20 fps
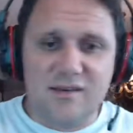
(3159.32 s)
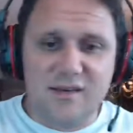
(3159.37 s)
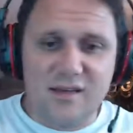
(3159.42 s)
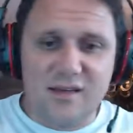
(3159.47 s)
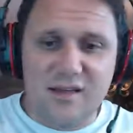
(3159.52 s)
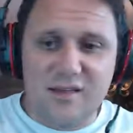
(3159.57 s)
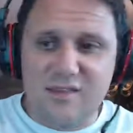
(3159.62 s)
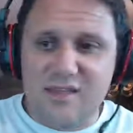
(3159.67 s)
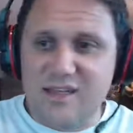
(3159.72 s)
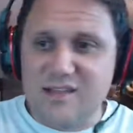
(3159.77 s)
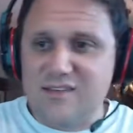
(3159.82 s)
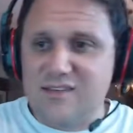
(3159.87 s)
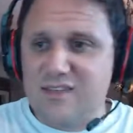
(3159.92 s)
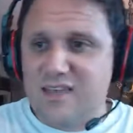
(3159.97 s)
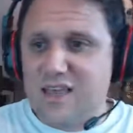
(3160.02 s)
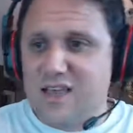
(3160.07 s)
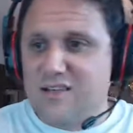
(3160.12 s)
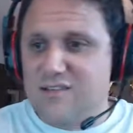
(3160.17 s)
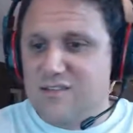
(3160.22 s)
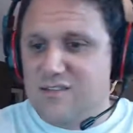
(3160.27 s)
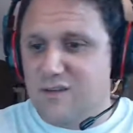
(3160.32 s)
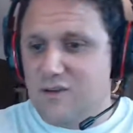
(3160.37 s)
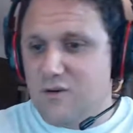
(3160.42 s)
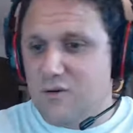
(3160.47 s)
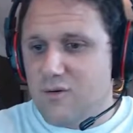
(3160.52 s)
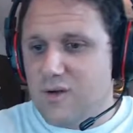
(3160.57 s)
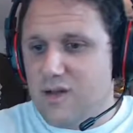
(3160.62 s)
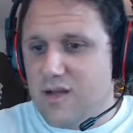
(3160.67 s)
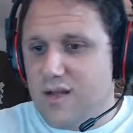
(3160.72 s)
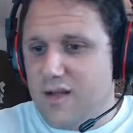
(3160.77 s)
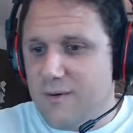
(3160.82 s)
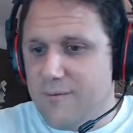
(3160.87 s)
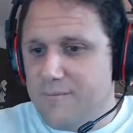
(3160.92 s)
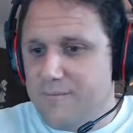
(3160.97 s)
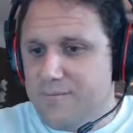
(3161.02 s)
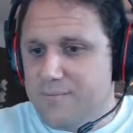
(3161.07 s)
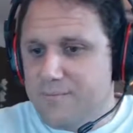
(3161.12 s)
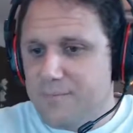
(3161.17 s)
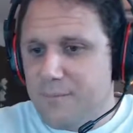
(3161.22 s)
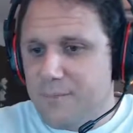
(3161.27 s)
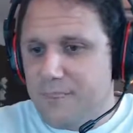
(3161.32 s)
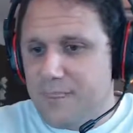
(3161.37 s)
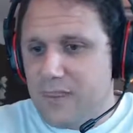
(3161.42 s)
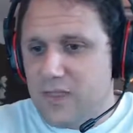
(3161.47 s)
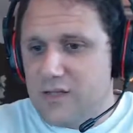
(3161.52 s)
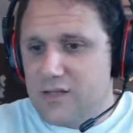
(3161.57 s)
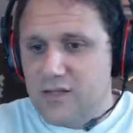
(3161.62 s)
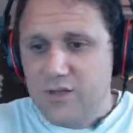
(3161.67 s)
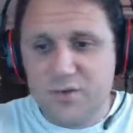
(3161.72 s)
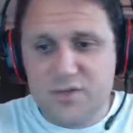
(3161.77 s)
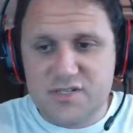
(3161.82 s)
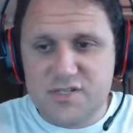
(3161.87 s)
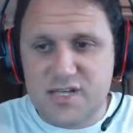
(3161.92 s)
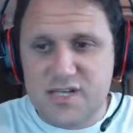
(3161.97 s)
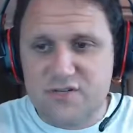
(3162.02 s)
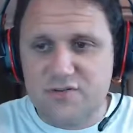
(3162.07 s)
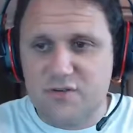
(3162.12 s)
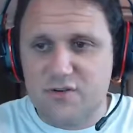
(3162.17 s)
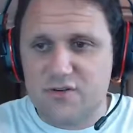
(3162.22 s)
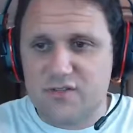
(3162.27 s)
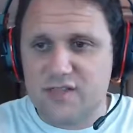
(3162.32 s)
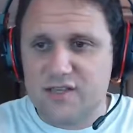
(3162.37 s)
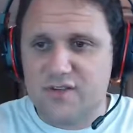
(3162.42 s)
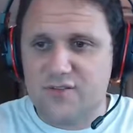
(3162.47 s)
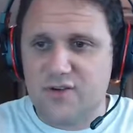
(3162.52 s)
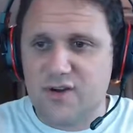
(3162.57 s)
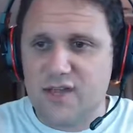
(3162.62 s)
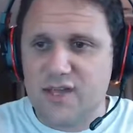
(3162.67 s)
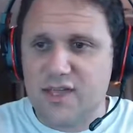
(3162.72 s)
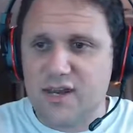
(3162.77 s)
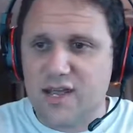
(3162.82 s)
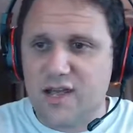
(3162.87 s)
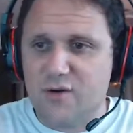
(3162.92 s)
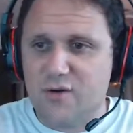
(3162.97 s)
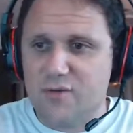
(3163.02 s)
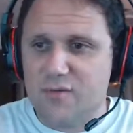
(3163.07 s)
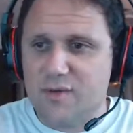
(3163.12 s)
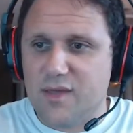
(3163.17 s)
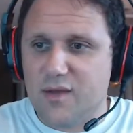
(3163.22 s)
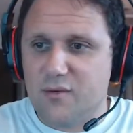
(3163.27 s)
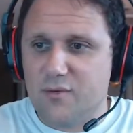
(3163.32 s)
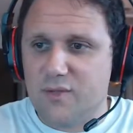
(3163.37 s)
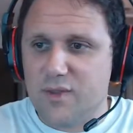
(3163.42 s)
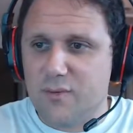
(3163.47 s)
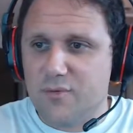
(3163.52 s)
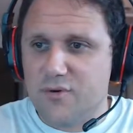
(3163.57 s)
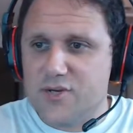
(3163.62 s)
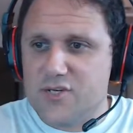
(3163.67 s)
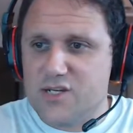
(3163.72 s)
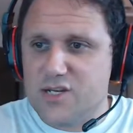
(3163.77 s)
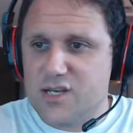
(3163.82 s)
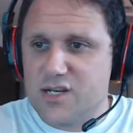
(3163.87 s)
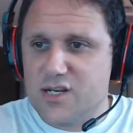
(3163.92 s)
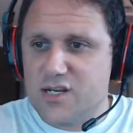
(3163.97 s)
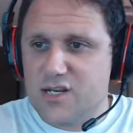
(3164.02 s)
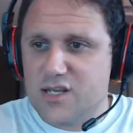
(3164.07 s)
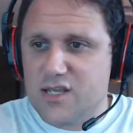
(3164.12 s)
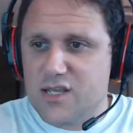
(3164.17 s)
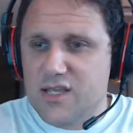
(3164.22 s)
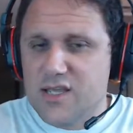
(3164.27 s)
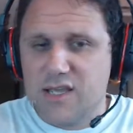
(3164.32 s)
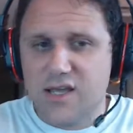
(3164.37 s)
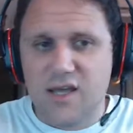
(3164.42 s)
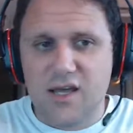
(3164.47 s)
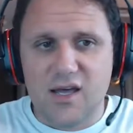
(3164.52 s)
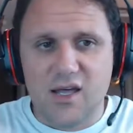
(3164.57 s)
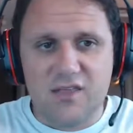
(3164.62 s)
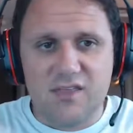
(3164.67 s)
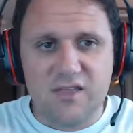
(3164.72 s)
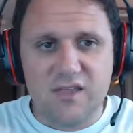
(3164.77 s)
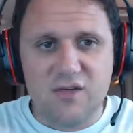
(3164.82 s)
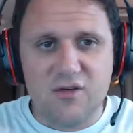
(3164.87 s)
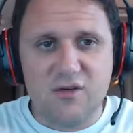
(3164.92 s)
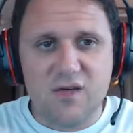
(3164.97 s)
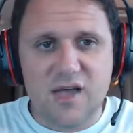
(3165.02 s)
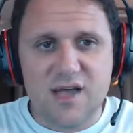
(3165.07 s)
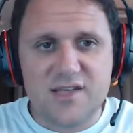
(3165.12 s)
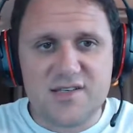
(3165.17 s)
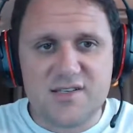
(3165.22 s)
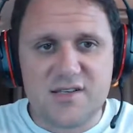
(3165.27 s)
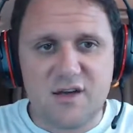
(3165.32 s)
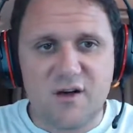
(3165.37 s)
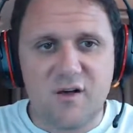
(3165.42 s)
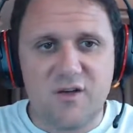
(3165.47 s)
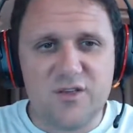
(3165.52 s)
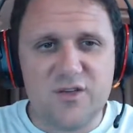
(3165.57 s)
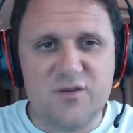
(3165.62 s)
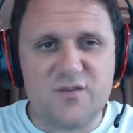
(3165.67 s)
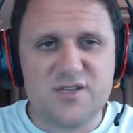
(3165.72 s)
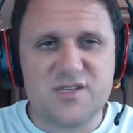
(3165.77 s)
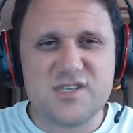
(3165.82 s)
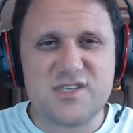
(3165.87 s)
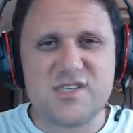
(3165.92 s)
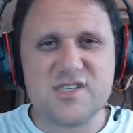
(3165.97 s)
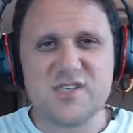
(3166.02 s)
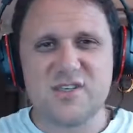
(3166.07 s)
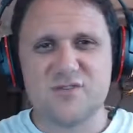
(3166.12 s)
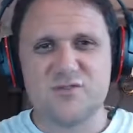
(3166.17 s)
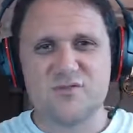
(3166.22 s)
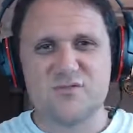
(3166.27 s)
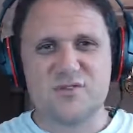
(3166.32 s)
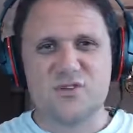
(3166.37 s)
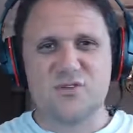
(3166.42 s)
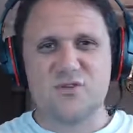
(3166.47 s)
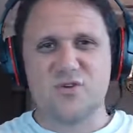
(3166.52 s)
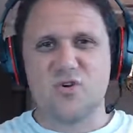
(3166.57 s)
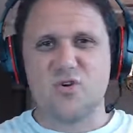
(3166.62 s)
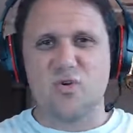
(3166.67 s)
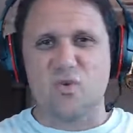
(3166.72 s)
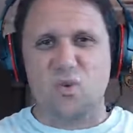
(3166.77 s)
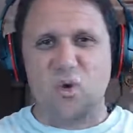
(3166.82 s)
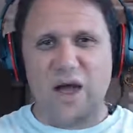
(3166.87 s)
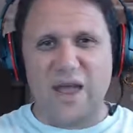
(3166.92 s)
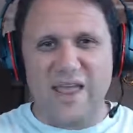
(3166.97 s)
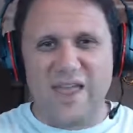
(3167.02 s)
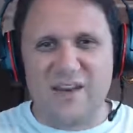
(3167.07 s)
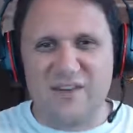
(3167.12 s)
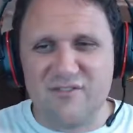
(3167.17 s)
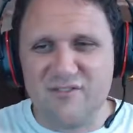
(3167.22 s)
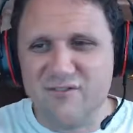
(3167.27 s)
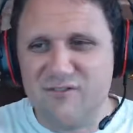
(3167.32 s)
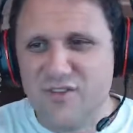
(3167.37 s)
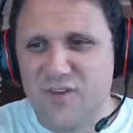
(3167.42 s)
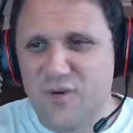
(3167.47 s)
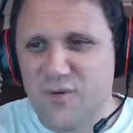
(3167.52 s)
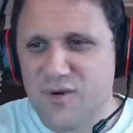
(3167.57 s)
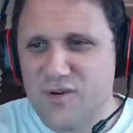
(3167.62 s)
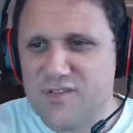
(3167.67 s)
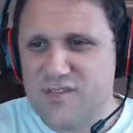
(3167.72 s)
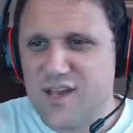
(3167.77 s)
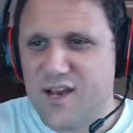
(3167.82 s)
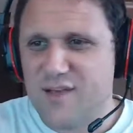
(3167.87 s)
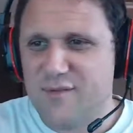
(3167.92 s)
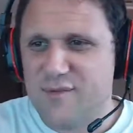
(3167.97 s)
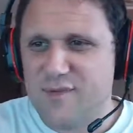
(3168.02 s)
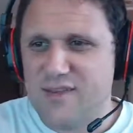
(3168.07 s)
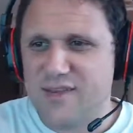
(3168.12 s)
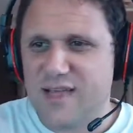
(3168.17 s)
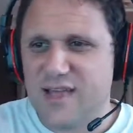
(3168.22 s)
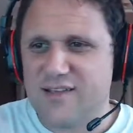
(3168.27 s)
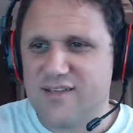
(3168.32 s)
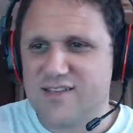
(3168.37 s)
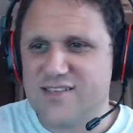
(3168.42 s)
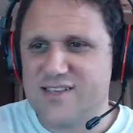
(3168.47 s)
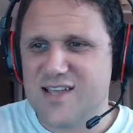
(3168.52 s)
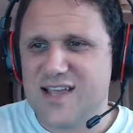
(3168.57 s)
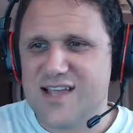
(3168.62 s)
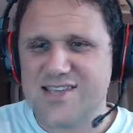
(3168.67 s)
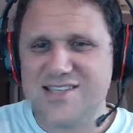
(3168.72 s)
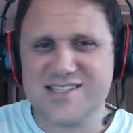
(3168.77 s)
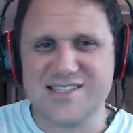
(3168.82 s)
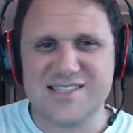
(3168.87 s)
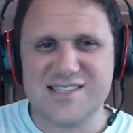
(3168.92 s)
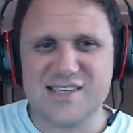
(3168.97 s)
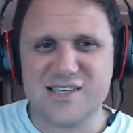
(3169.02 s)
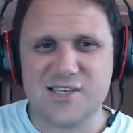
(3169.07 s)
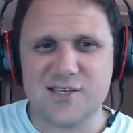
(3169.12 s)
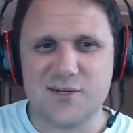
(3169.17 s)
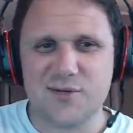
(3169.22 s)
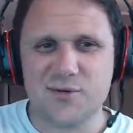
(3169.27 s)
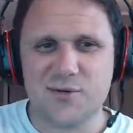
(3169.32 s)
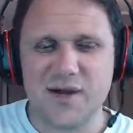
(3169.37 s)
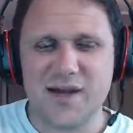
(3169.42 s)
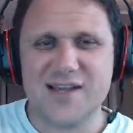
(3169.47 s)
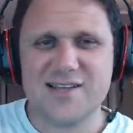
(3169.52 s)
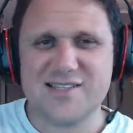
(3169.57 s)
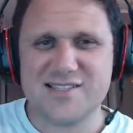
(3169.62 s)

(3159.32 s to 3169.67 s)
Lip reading: that's that. So Lewis, thanks for hanging out with me. I really appreciate it. Thank you guys, all you quiet viewers that I see you.